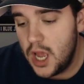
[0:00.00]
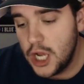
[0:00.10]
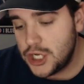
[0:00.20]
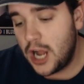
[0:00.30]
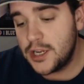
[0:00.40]

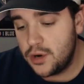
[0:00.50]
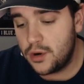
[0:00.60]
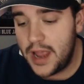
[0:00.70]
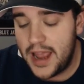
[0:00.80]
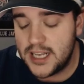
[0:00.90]
Sean
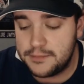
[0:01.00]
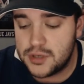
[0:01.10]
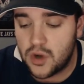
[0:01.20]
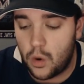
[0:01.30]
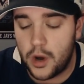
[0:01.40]
Couturier ends up
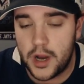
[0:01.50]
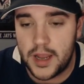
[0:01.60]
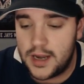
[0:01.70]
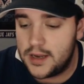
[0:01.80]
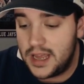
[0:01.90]
scoring,
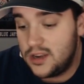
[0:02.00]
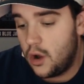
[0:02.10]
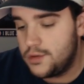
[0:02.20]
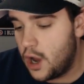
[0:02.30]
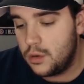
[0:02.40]
and, and
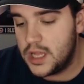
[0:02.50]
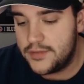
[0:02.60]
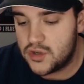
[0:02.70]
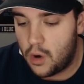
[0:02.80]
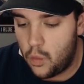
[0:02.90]
no no Leaf score.